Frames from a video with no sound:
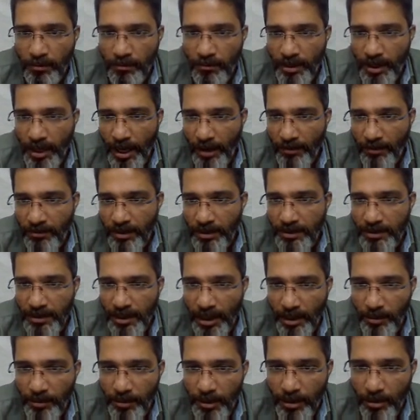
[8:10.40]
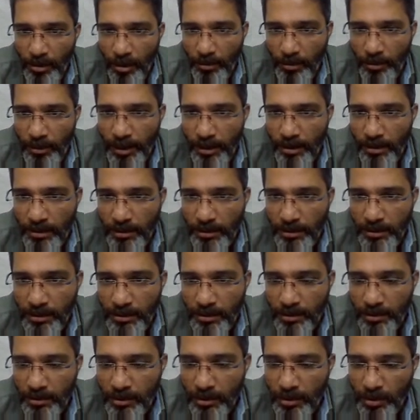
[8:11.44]
We have the same denominators,
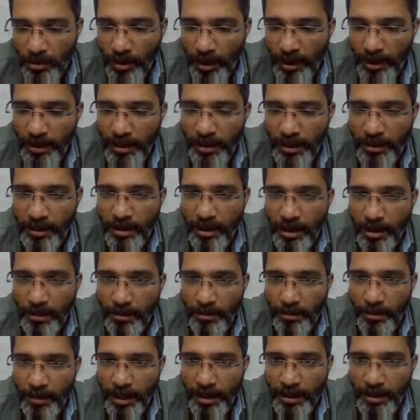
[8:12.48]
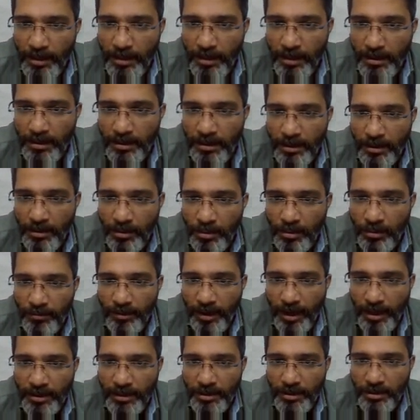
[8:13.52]
so I can combine the two
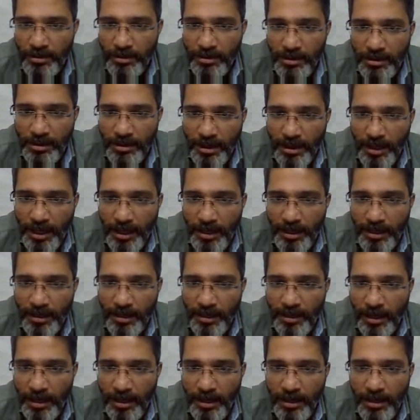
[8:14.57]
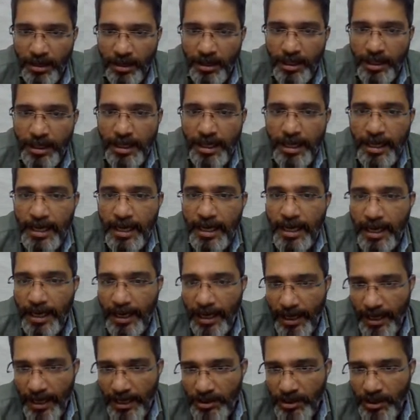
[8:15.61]
fractions and I can write
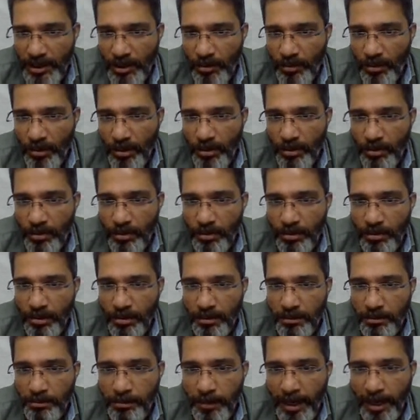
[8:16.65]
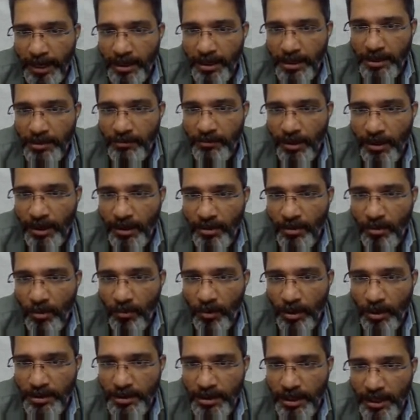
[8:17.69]
x equal to minus 5.
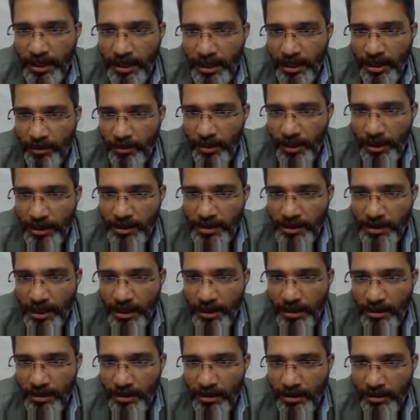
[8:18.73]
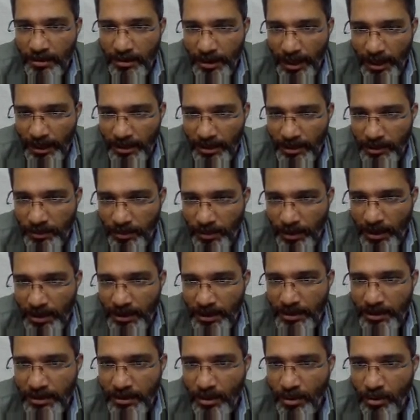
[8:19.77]
Once I'll take a plus sign, that is
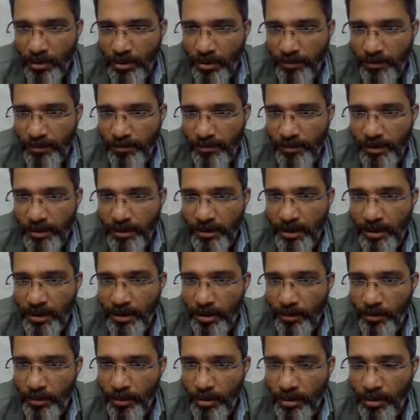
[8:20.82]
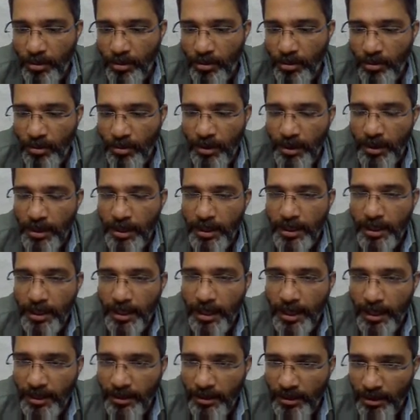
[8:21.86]
plus root 53 upon 2,
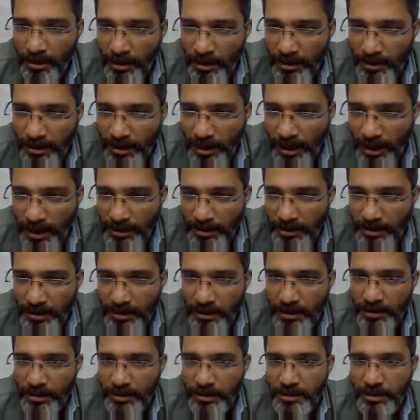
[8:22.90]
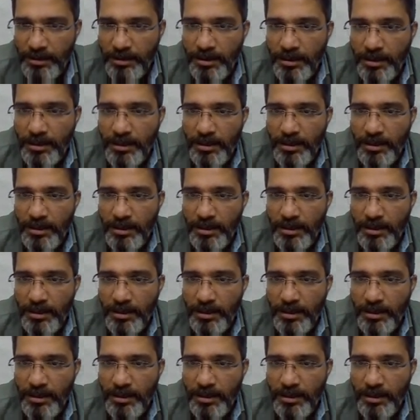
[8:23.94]
and the other answer is